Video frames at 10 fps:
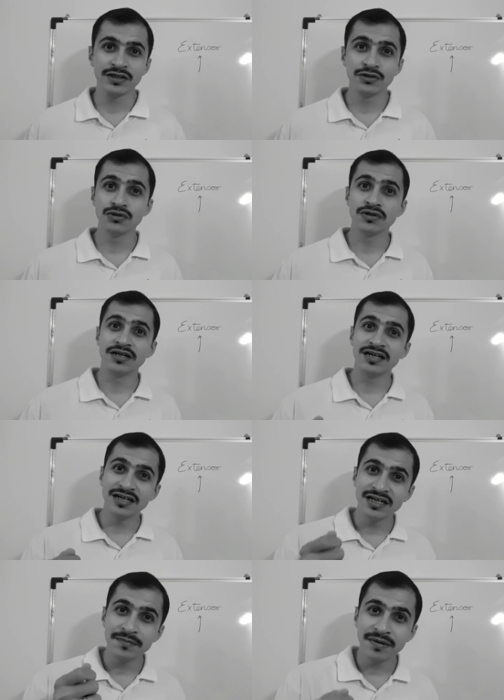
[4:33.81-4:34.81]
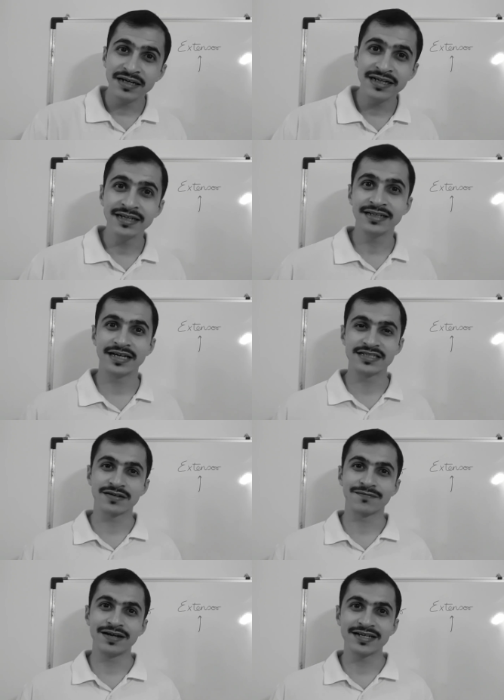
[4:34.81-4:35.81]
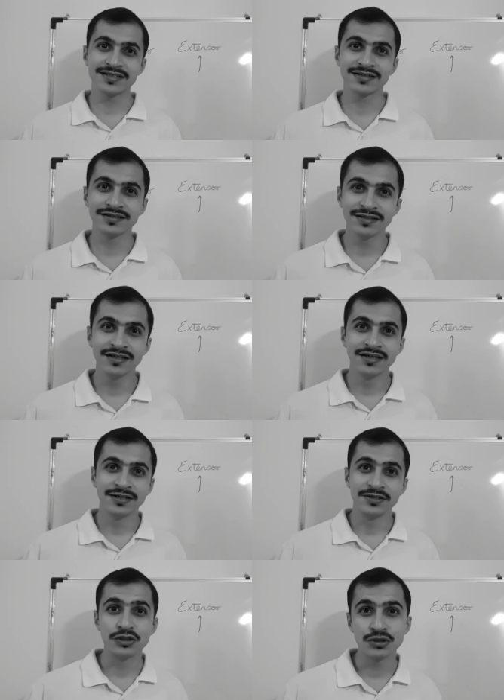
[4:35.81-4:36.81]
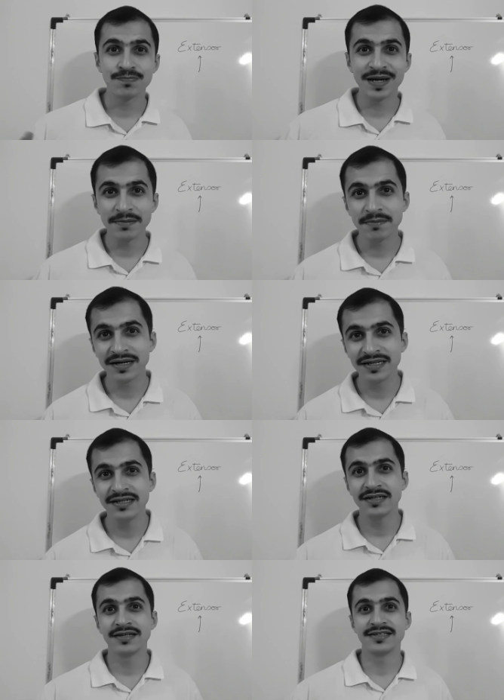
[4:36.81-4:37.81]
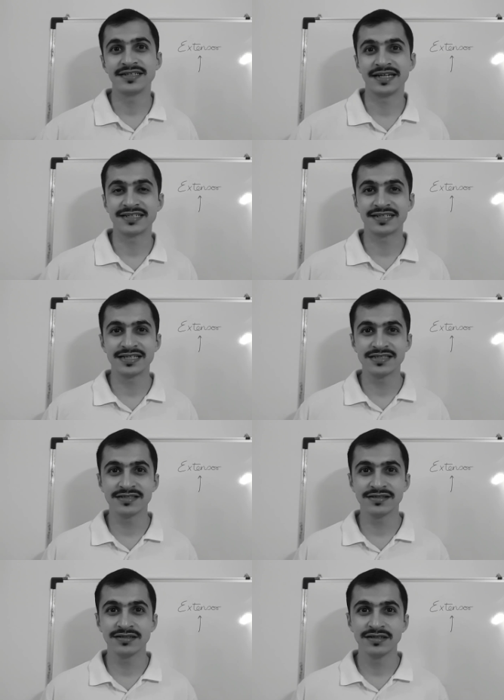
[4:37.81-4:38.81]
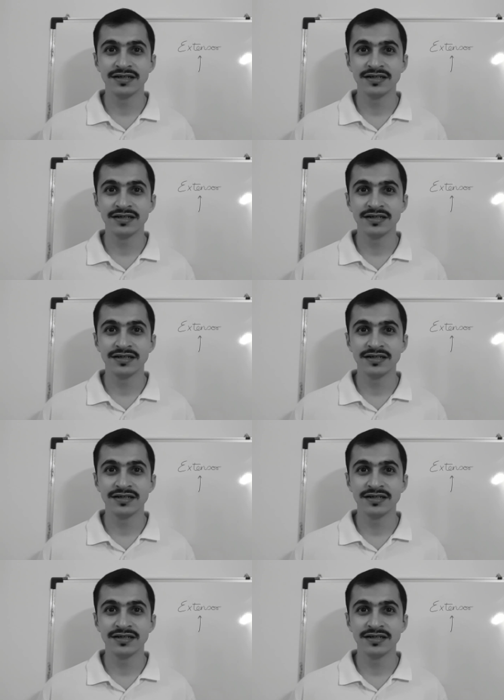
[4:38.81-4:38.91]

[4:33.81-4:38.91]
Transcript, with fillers: You earn money, that's a flexor. You spend money, it's an extensor.